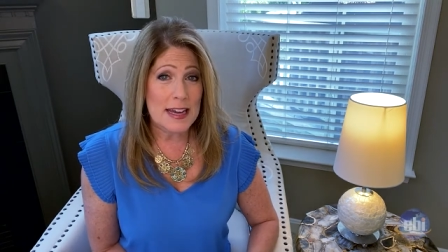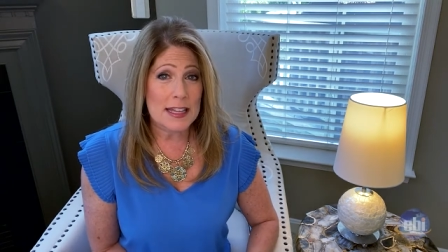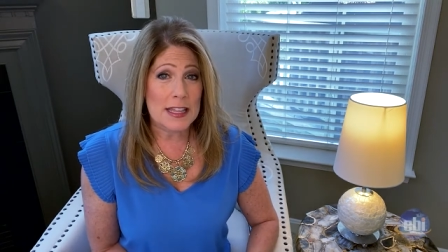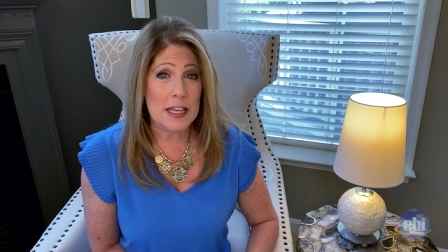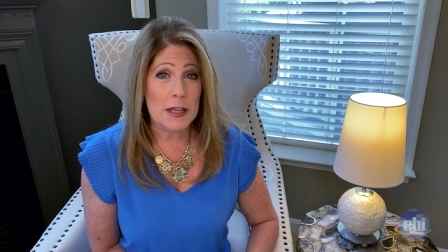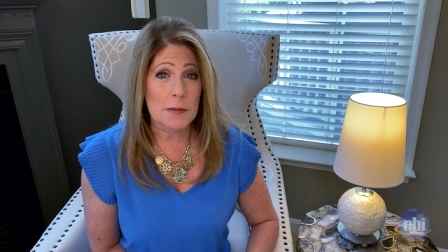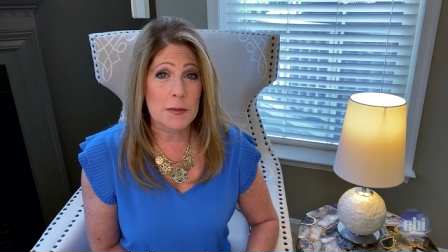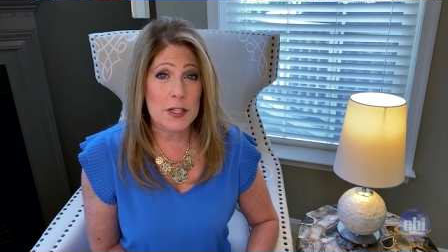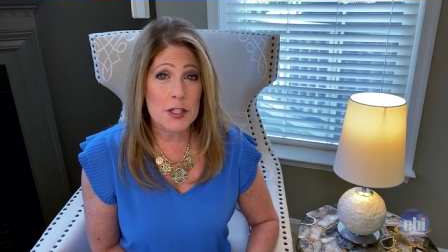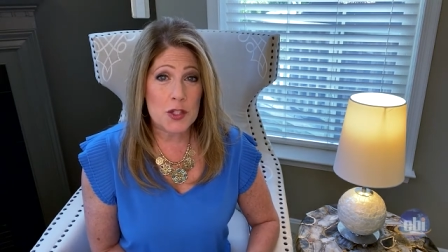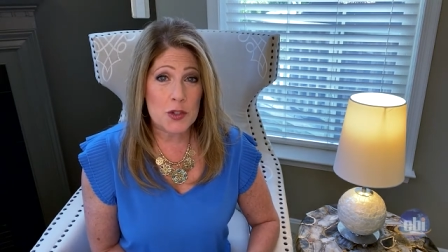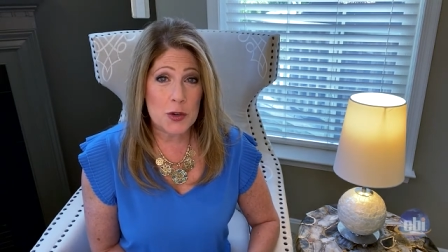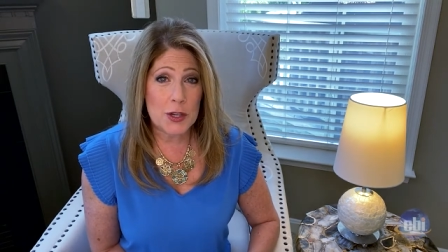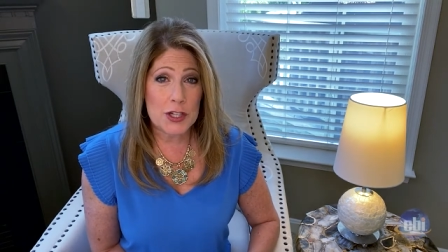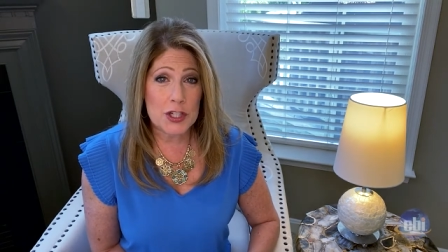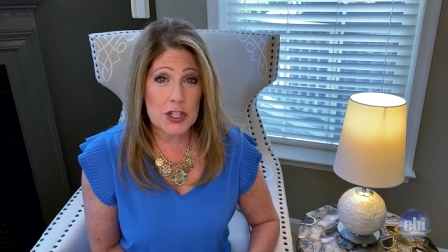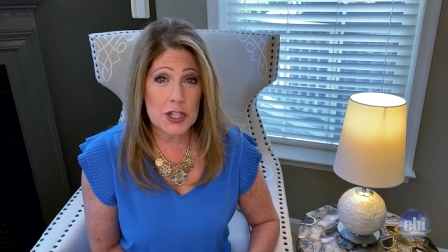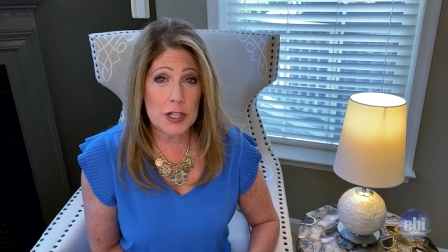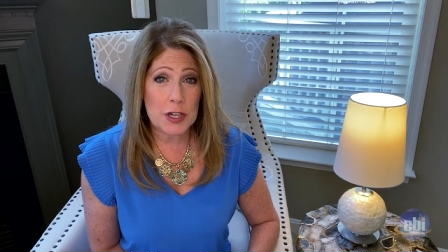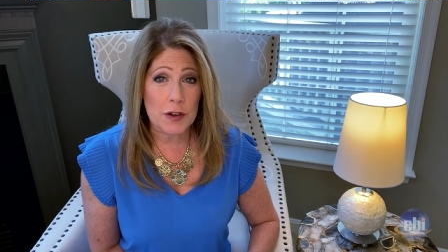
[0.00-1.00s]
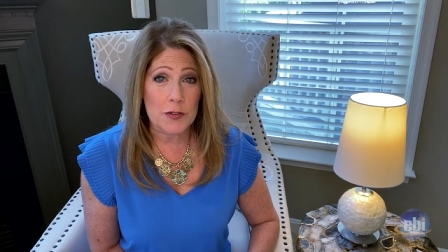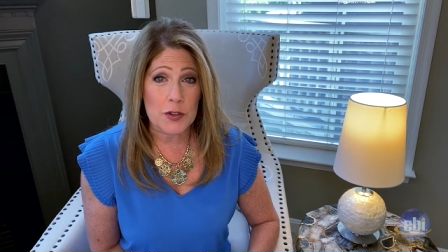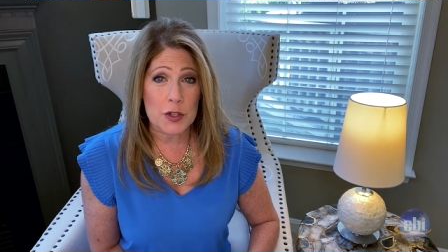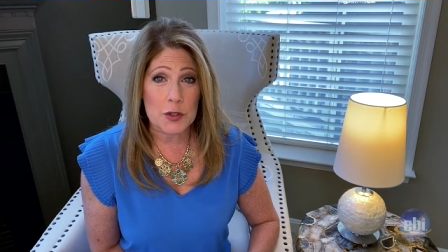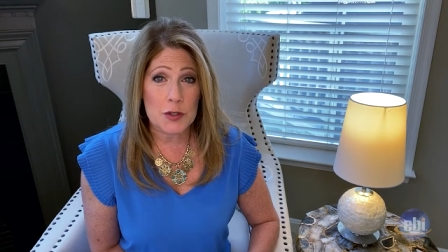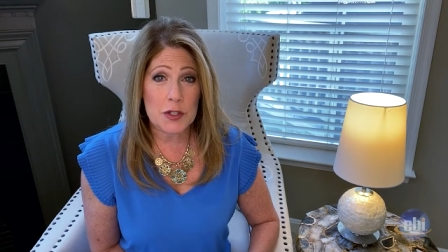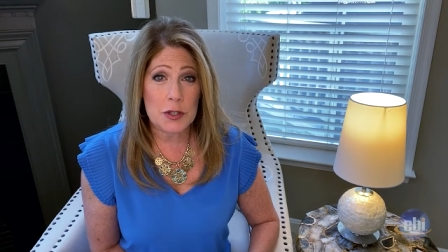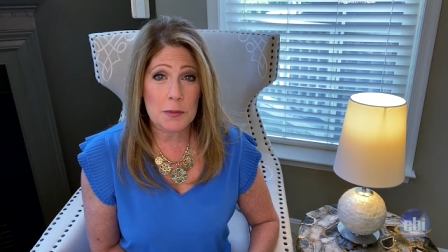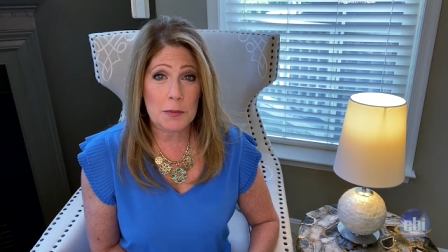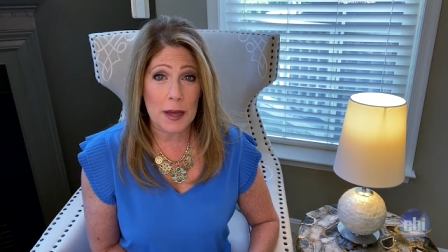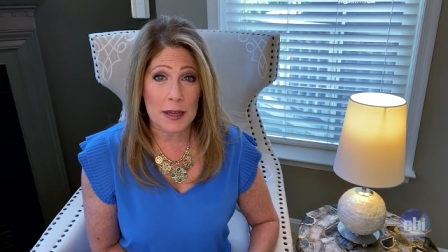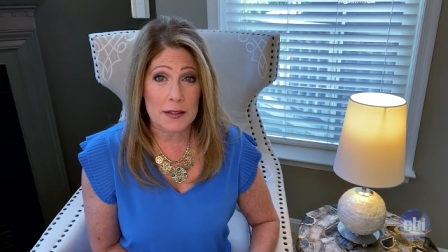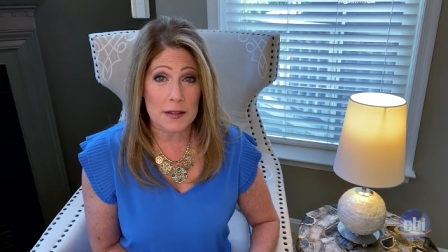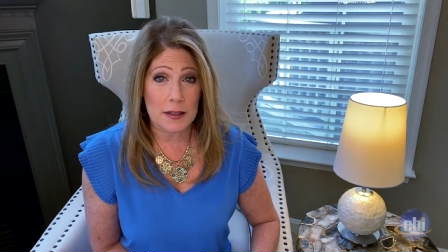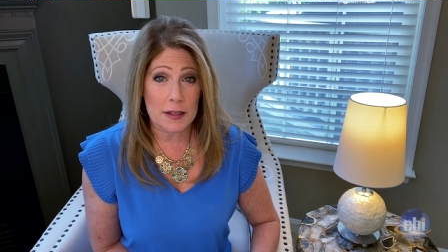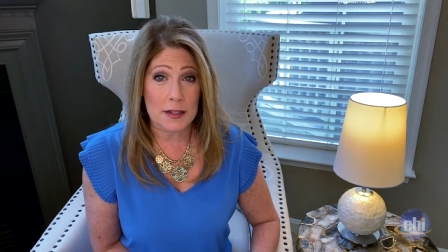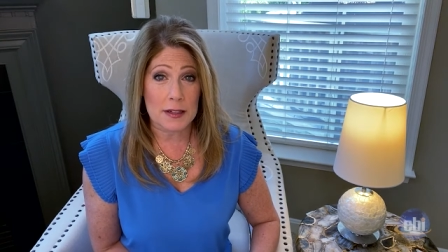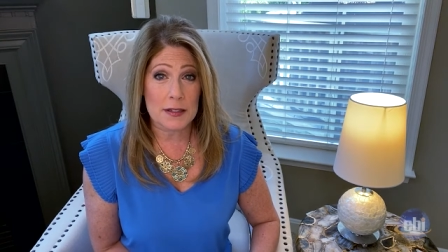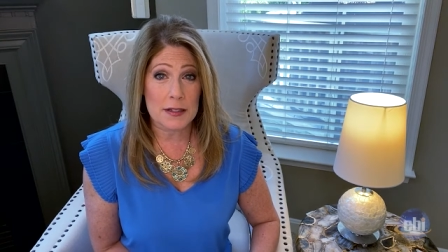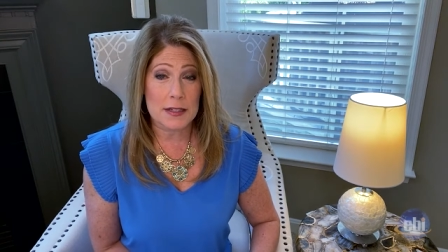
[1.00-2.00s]
The administration of Houston
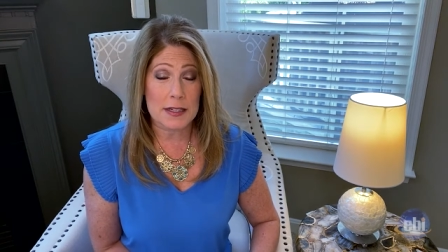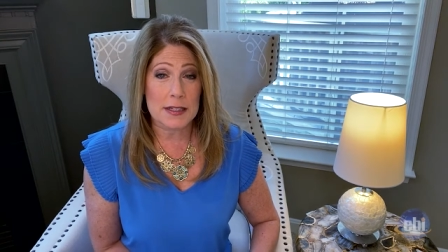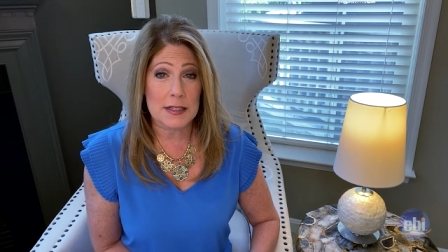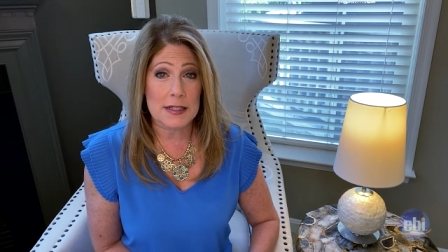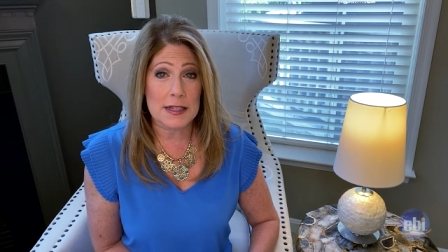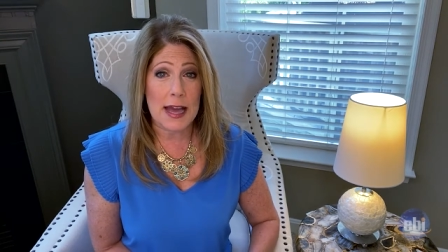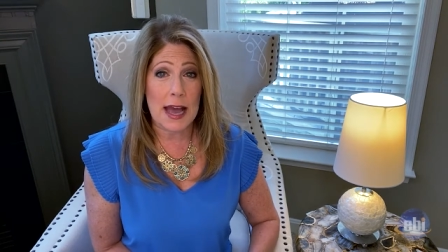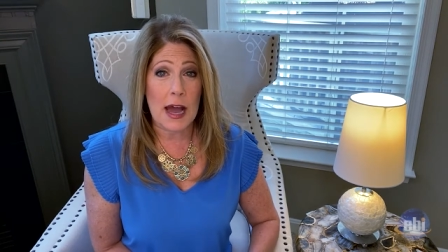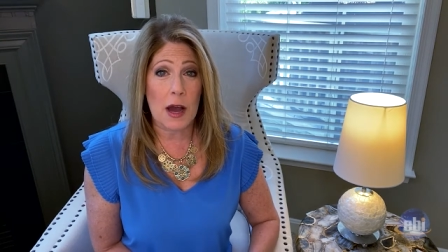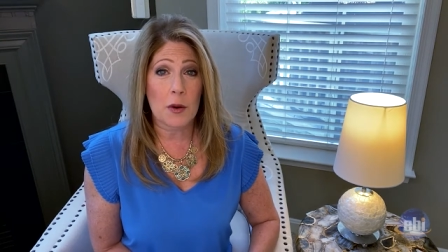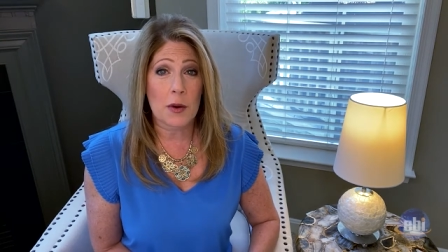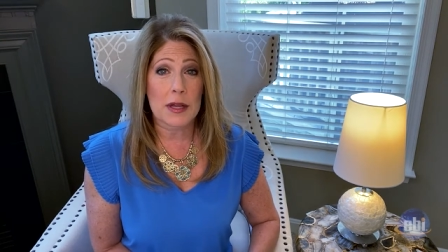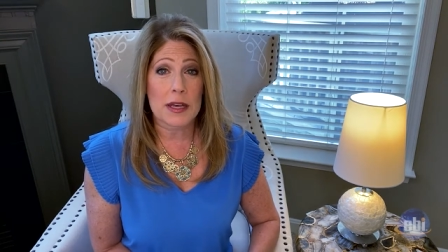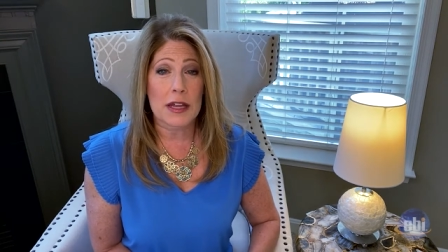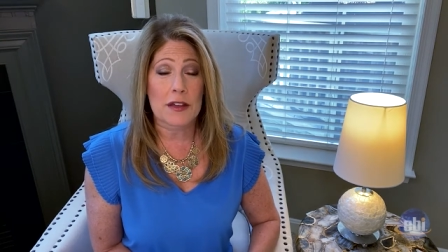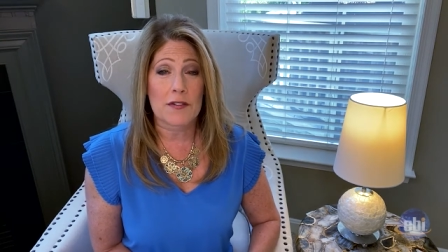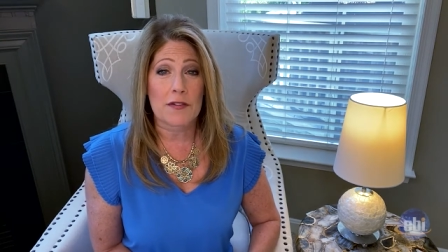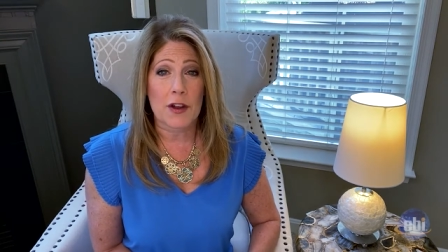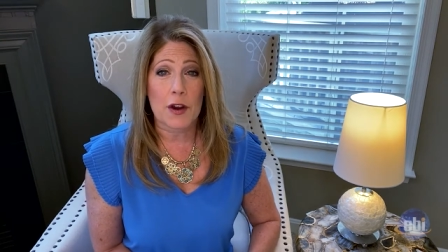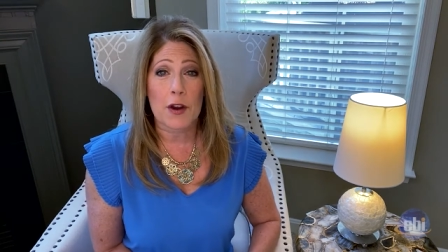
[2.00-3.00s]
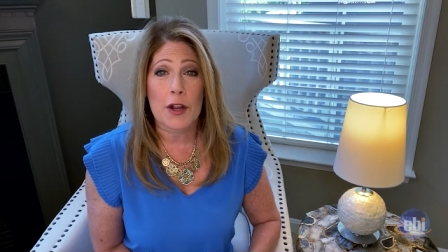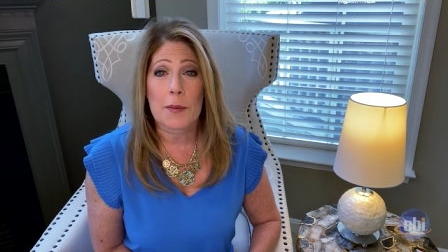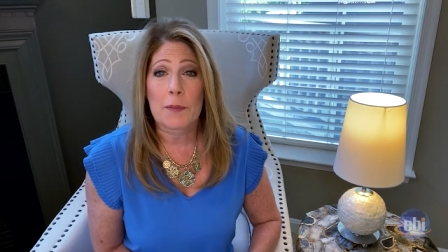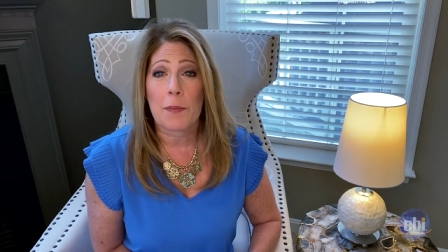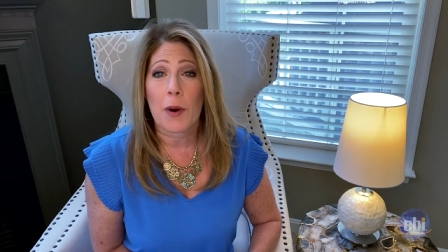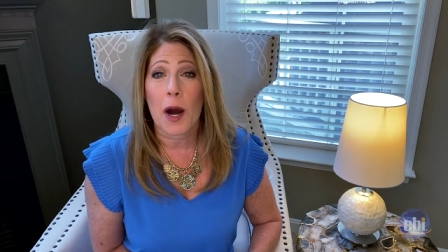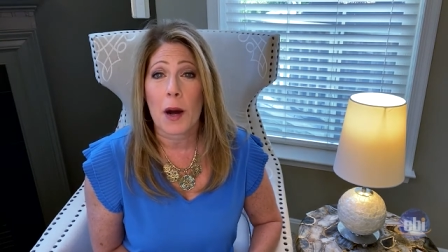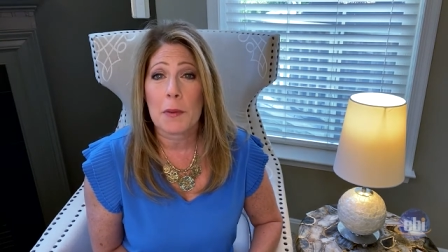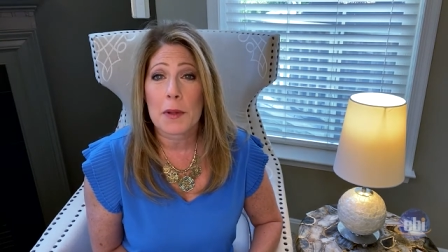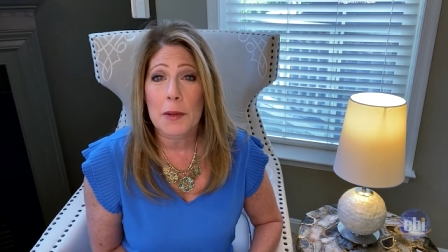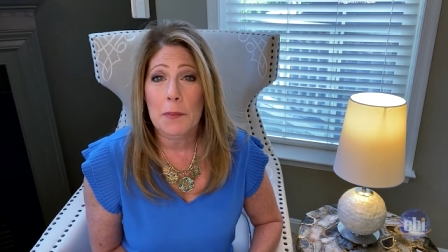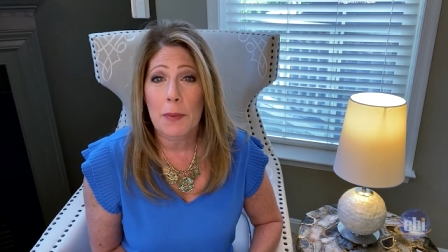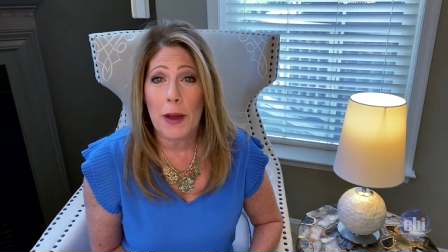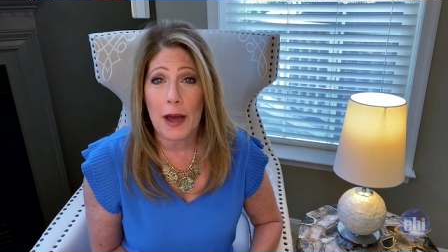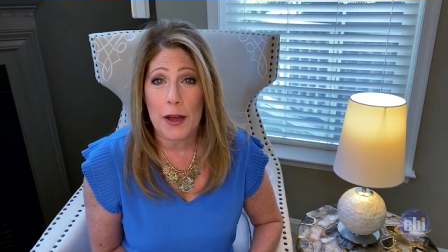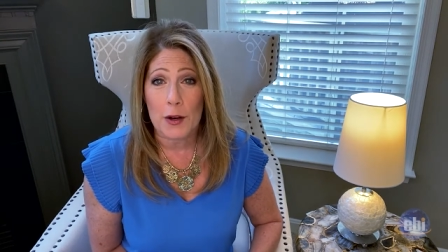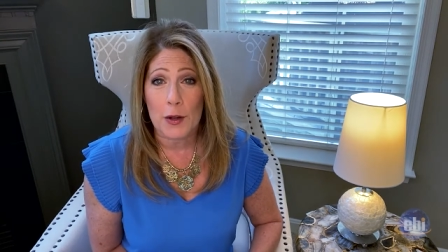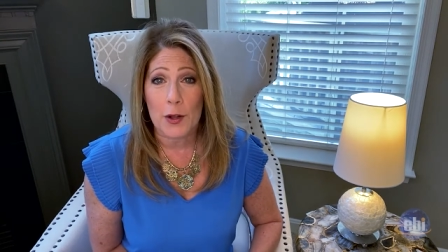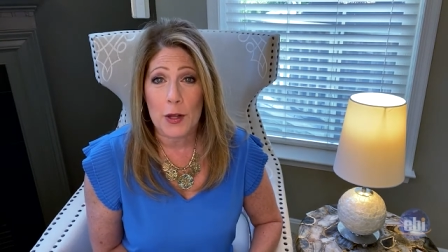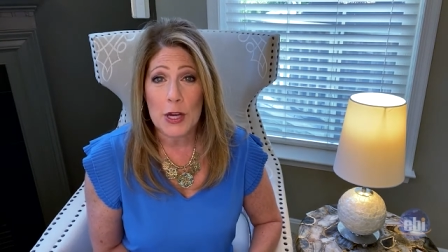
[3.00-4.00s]
Methodist is now in a very public
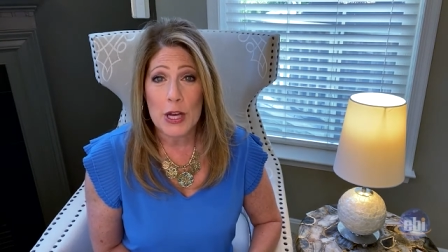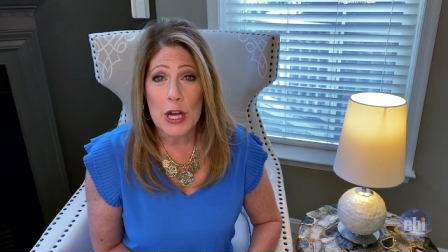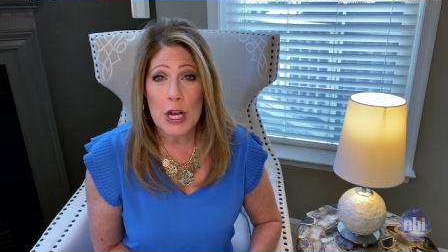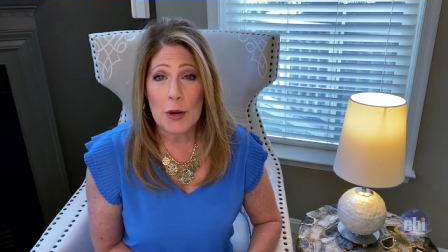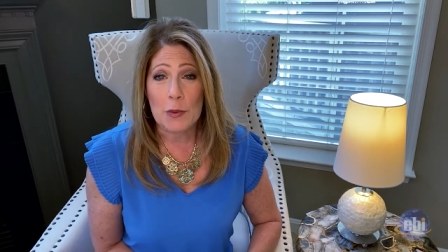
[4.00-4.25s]
battle